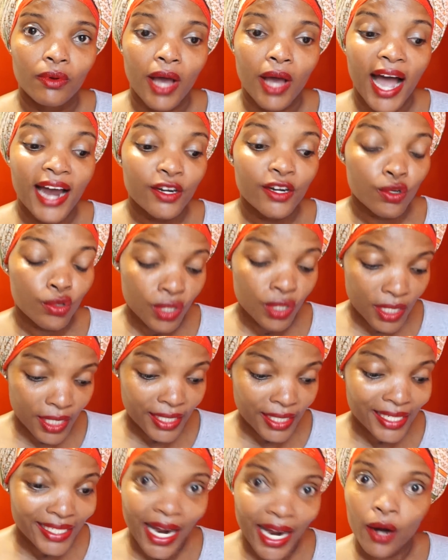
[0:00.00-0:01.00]
And you
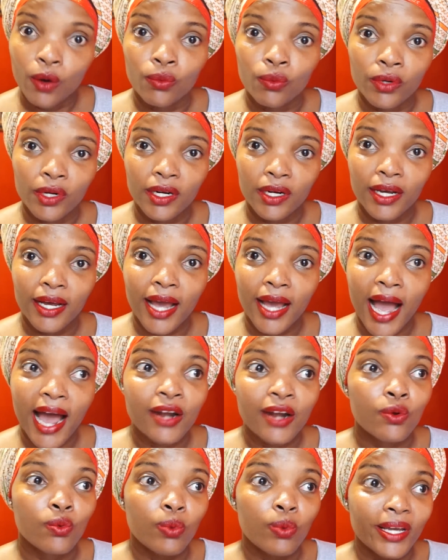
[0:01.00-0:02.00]
sit down
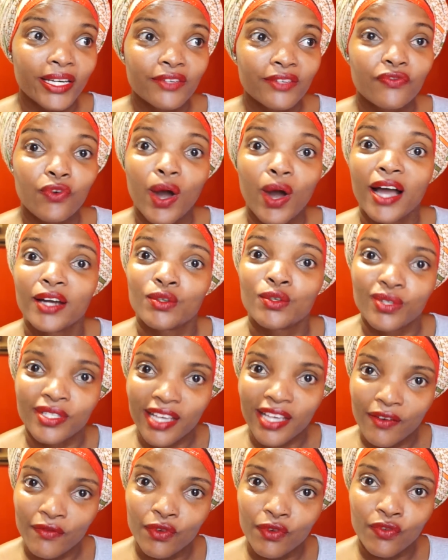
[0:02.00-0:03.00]
and wait for her to
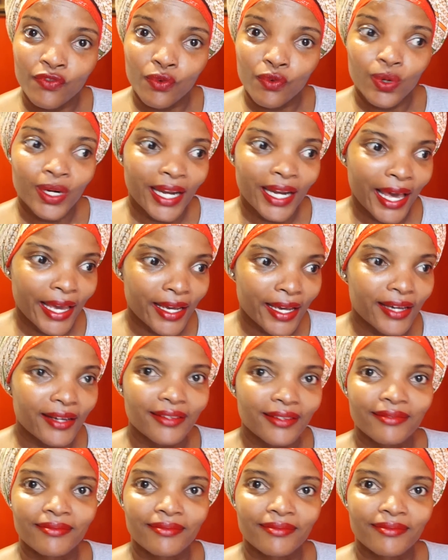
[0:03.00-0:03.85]
serve you food like,